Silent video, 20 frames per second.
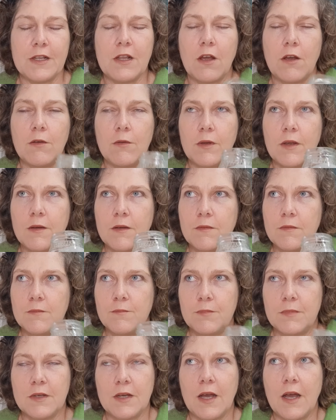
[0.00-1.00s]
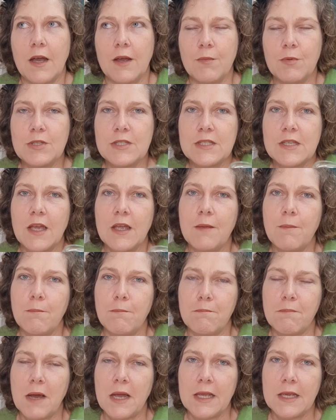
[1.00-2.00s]
Now I would say
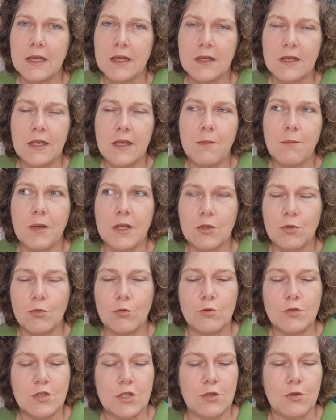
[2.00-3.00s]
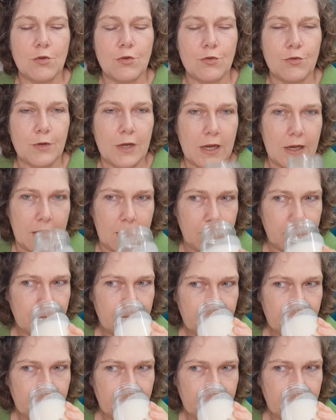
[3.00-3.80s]
bacony, but also not really.